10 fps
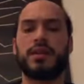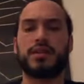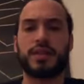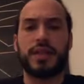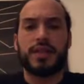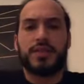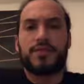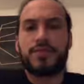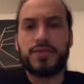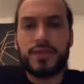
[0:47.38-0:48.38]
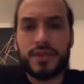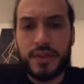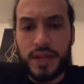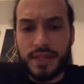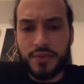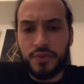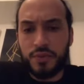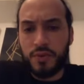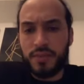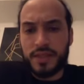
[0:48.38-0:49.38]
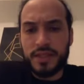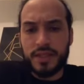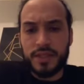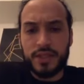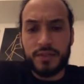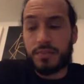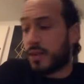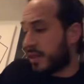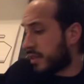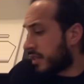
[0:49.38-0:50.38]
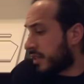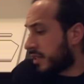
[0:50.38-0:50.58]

Just gonna give you guys a few more minutes to jump on.